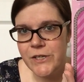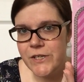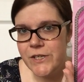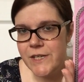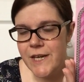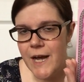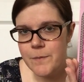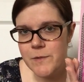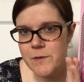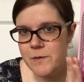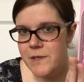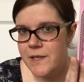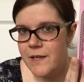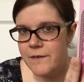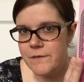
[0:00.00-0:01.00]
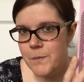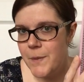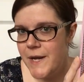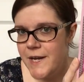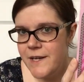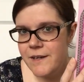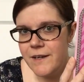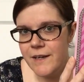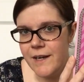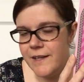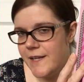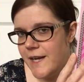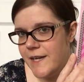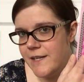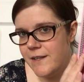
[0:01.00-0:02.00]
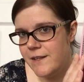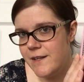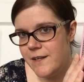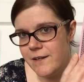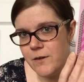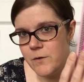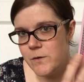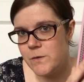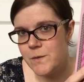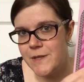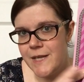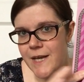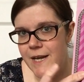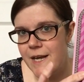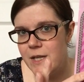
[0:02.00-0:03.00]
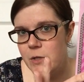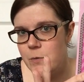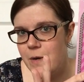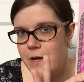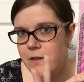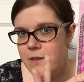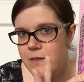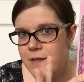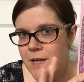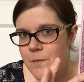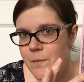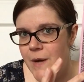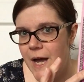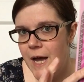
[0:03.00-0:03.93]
She absolutely loves pink, and then it goes with that LOL theme.